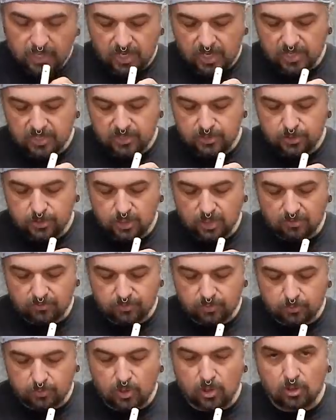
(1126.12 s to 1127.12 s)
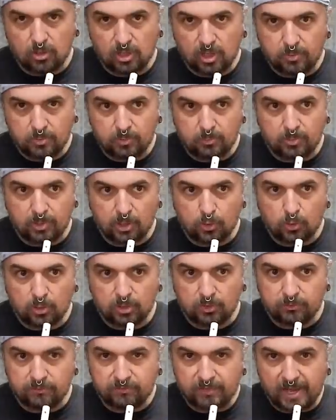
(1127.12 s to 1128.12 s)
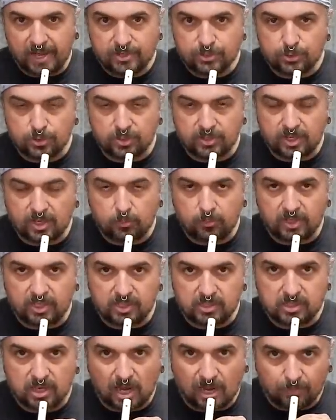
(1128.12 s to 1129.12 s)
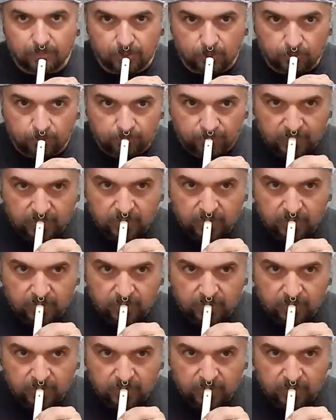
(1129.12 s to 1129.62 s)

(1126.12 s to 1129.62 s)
and then you cover them all up and blow a little faster, and that'll be the top note.